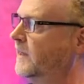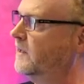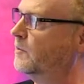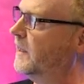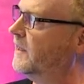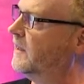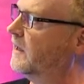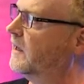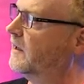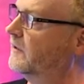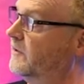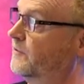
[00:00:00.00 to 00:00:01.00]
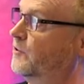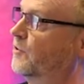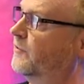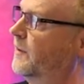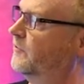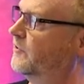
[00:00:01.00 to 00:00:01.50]
you're making it difficult
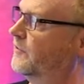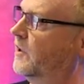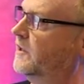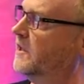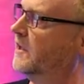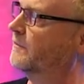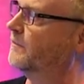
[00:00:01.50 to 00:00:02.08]
for them to find you.